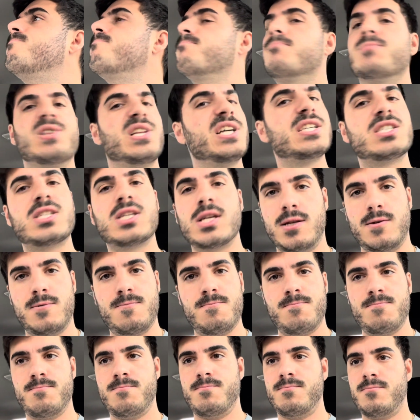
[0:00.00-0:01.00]
Listen,
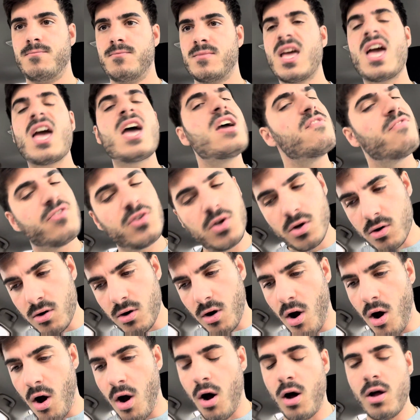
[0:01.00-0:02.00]
if
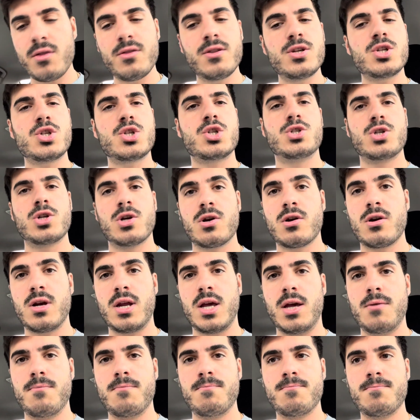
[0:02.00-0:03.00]
you're on this
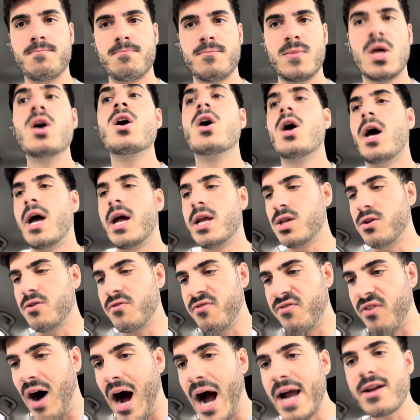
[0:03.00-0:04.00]
journey and you
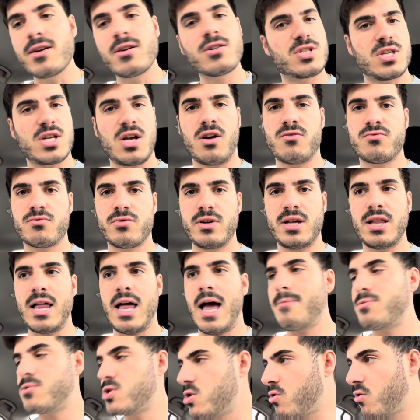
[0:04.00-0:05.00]
find yourself
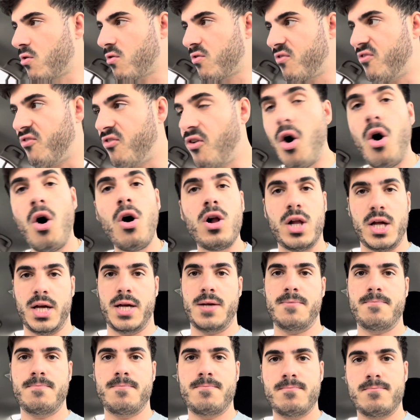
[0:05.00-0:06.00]
relapsing or falling
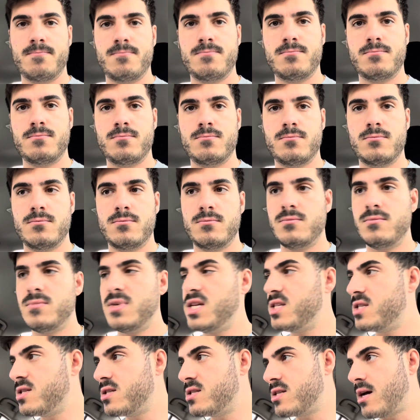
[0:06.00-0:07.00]

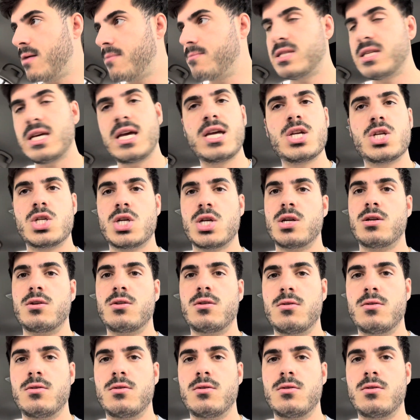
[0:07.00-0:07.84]
into temptation,